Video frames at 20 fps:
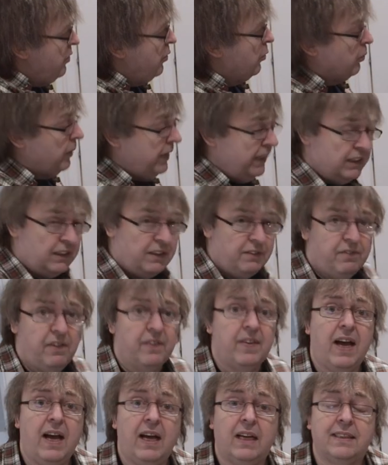The reason
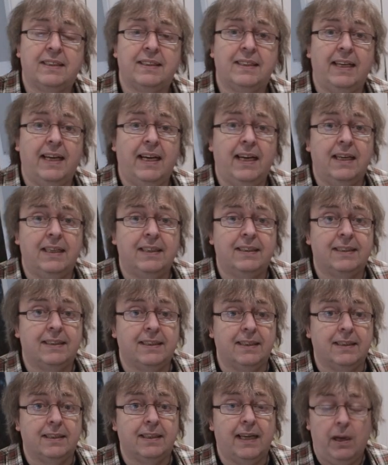for that is
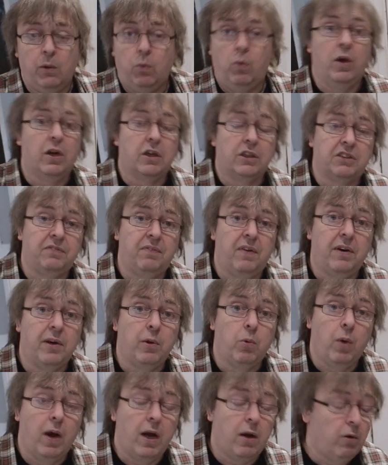that it works
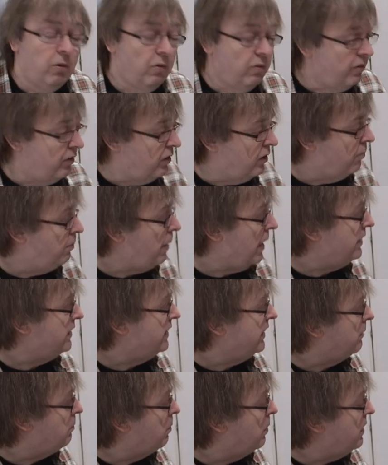very well for
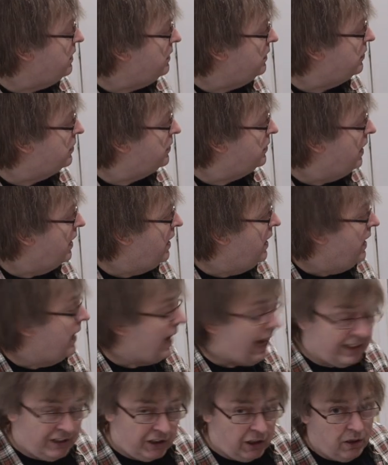basic prints.
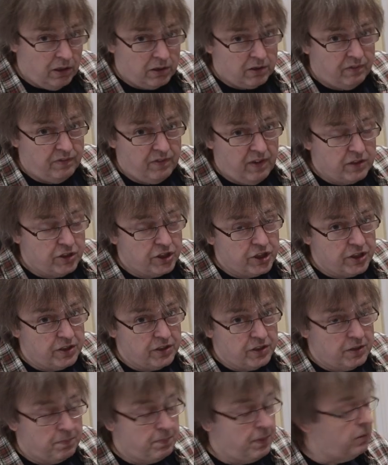Has a lot of
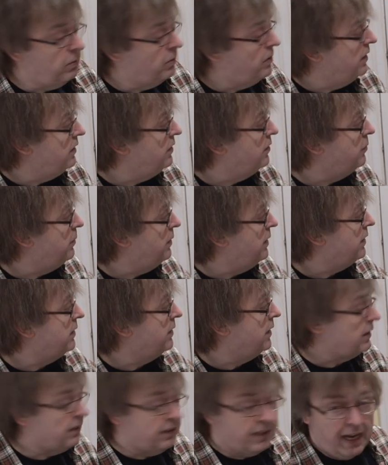functions built into
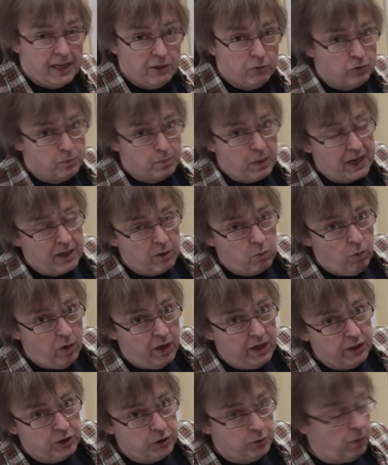it. Does handles black and
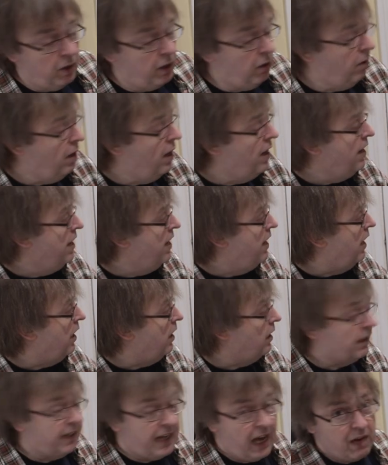white as well.
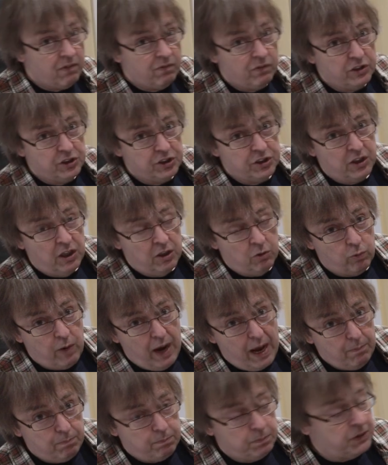Canvas,
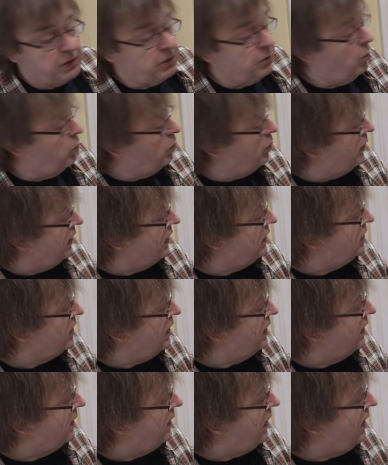wraps and all things
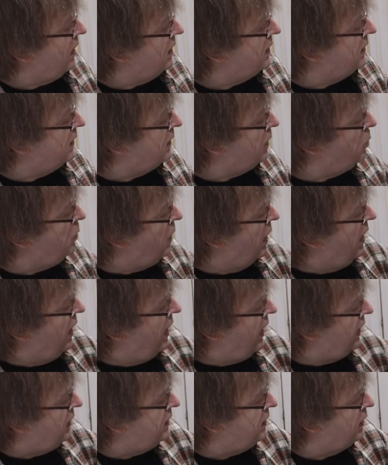like that. So
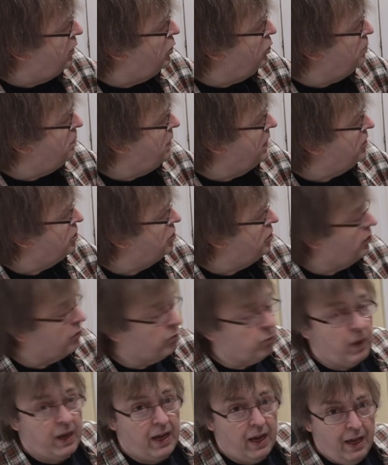it's a good bit of
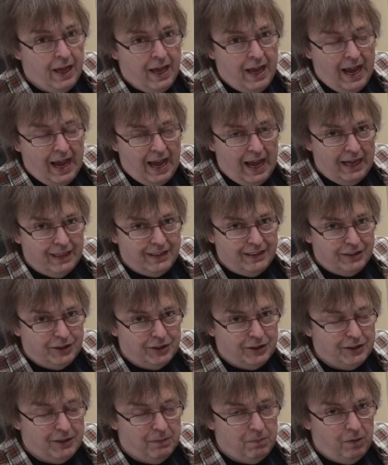software and it's
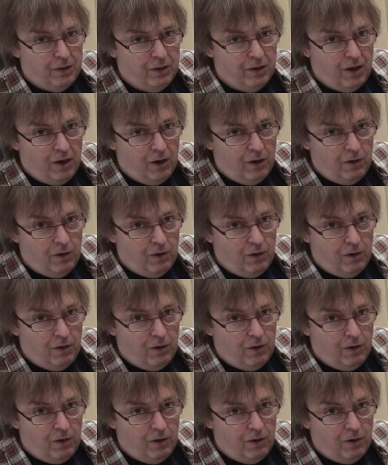similar